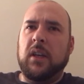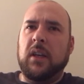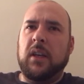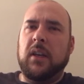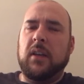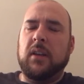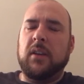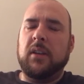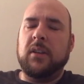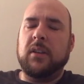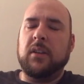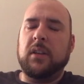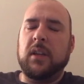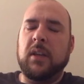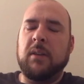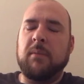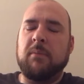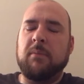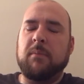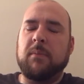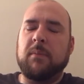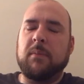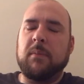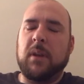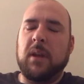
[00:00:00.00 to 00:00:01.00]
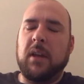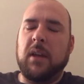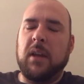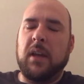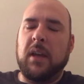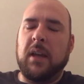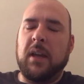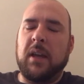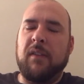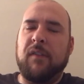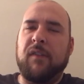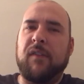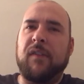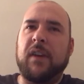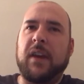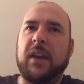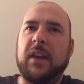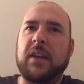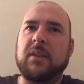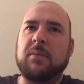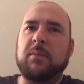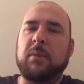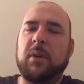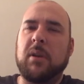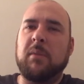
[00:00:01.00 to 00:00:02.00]
It
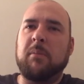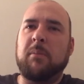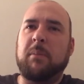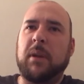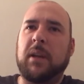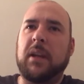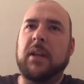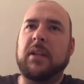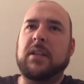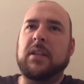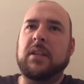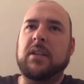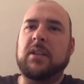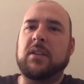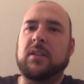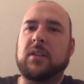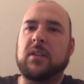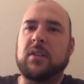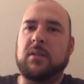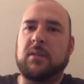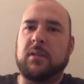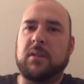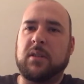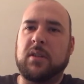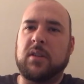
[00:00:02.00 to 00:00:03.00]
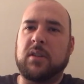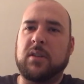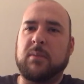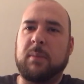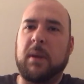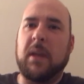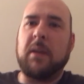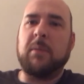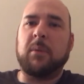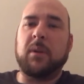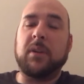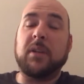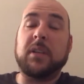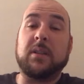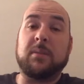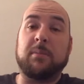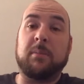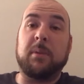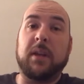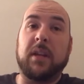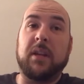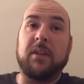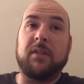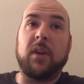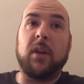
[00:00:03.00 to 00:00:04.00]
affects my ability to suspend my
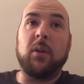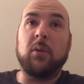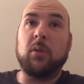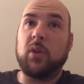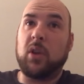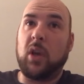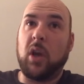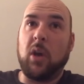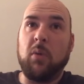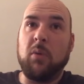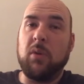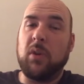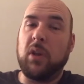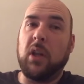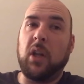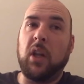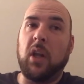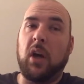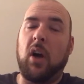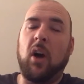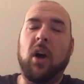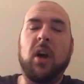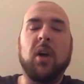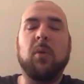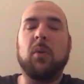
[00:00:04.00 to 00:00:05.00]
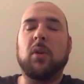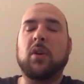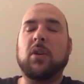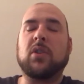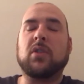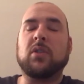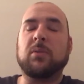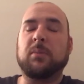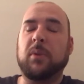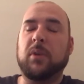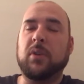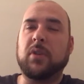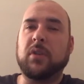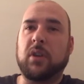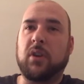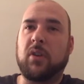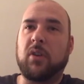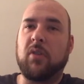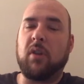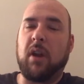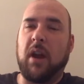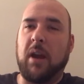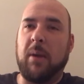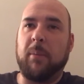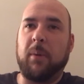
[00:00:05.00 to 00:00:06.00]
disbelief. I'll go with a lot. I watch some utter
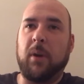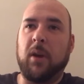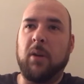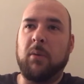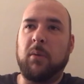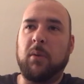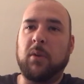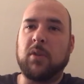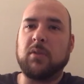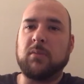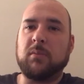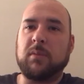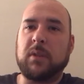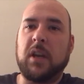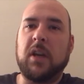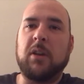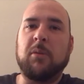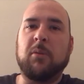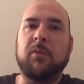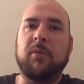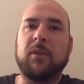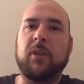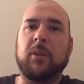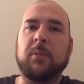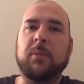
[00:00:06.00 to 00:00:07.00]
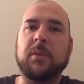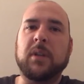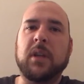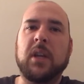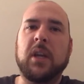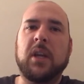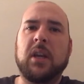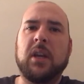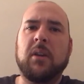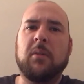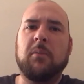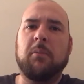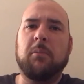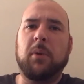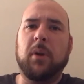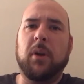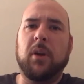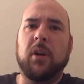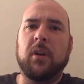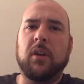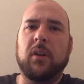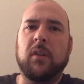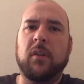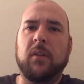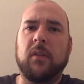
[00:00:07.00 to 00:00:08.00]
crap. I watch some terrible films,
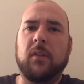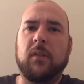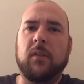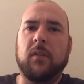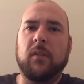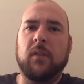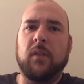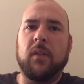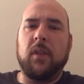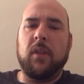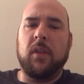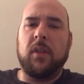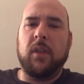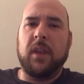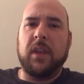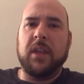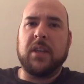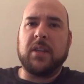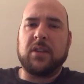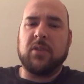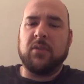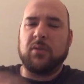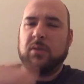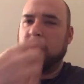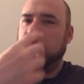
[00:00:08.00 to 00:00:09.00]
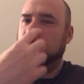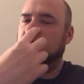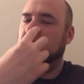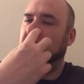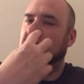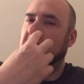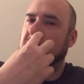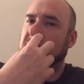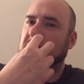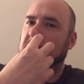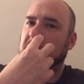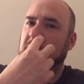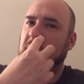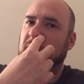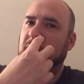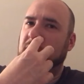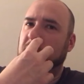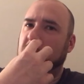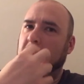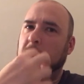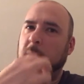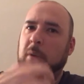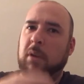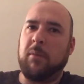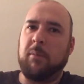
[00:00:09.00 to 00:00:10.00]
but this sort of begins to
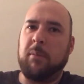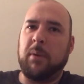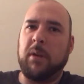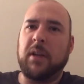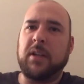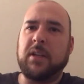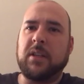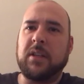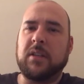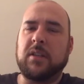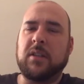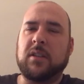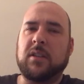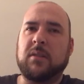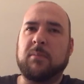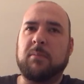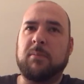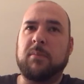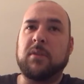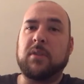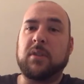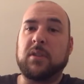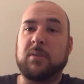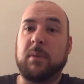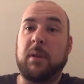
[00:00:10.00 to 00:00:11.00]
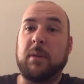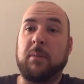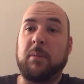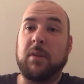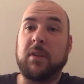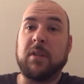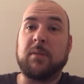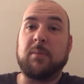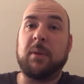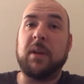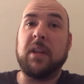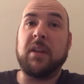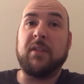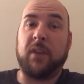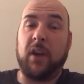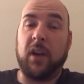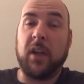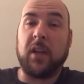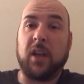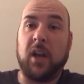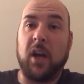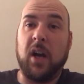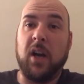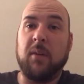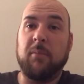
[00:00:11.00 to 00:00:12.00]
affect my ability to suspend my disbelief. I
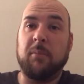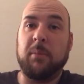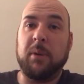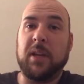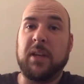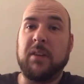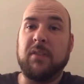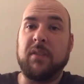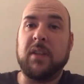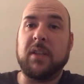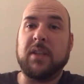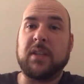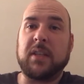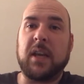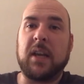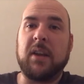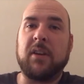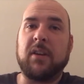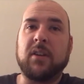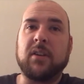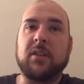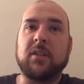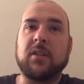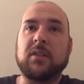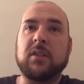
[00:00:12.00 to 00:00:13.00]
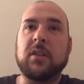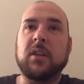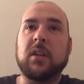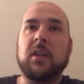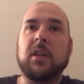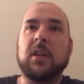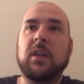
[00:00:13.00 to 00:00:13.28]
can't believe in these characters.